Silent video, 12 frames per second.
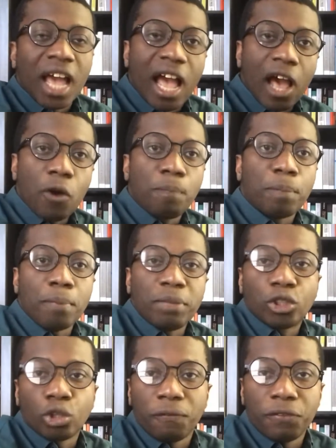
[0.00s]
How
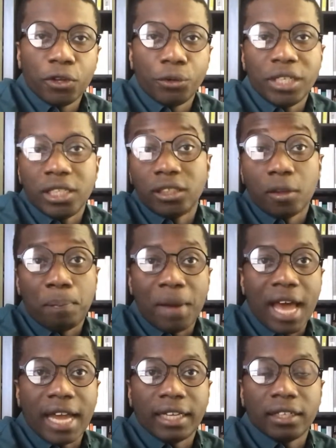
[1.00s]
public choice theory is
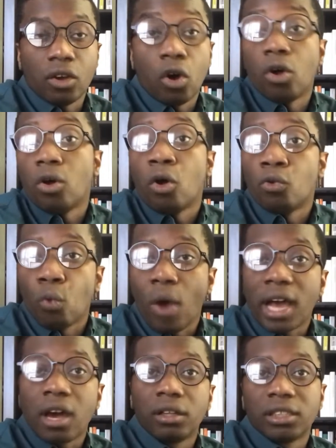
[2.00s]
applied, or on
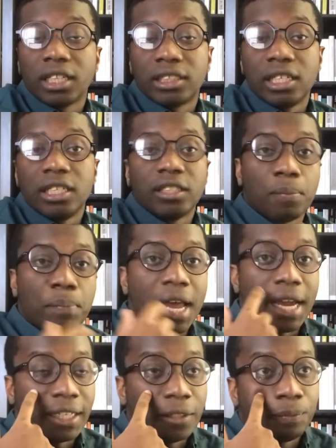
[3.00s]
what context it is
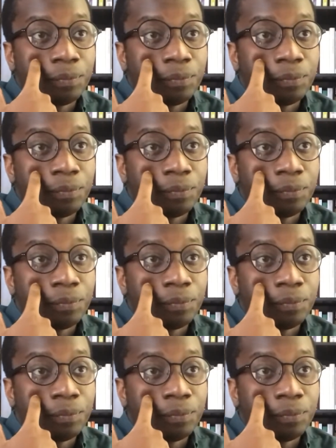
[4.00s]
applied.